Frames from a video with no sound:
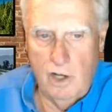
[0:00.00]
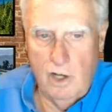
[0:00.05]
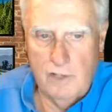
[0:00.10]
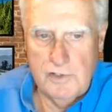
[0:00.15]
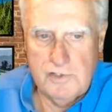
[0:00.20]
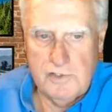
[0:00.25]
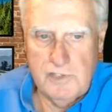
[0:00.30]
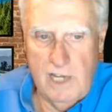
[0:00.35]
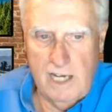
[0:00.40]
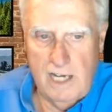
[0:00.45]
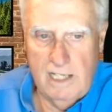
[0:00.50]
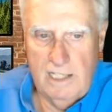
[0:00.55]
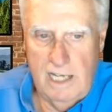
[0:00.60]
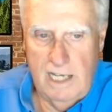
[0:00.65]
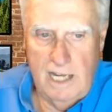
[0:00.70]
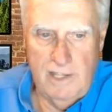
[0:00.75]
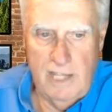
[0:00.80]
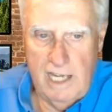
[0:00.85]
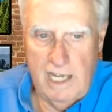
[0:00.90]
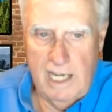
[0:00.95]
on the second
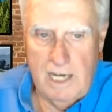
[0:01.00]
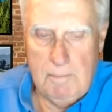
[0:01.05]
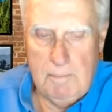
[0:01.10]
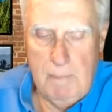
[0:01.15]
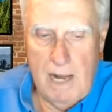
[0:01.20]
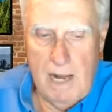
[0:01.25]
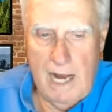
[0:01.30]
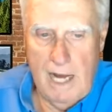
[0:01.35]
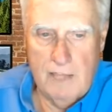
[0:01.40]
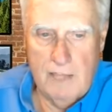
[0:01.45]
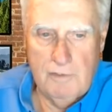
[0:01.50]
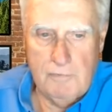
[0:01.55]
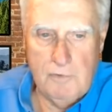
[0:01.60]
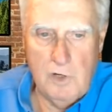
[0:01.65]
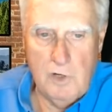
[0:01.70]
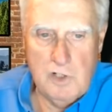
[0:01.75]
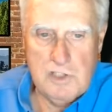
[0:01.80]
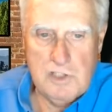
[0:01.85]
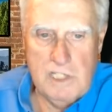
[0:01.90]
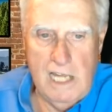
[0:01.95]
day. They got a bye on the
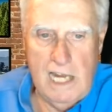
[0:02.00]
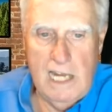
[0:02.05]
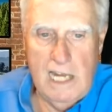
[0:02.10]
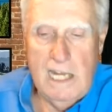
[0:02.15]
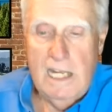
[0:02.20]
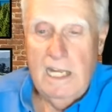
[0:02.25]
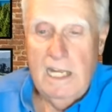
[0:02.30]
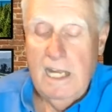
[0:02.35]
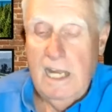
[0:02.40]
first day.